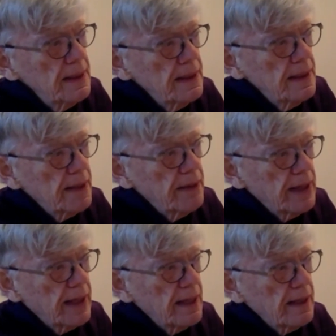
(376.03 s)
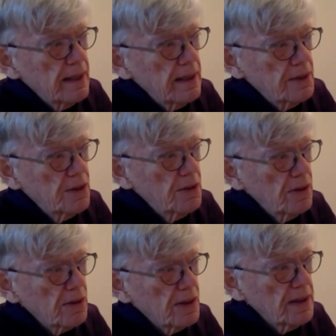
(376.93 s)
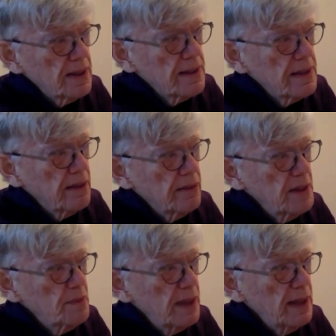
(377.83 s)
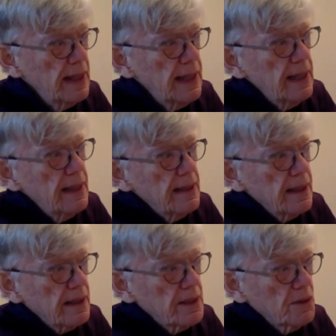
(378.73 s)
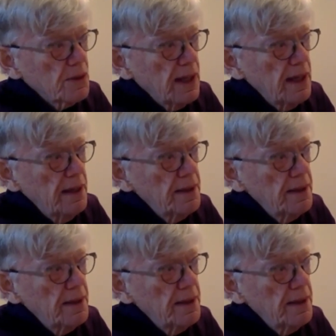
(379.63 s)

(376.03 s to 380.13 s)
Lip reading: I really can't get a total look at this sideways, but it's okay.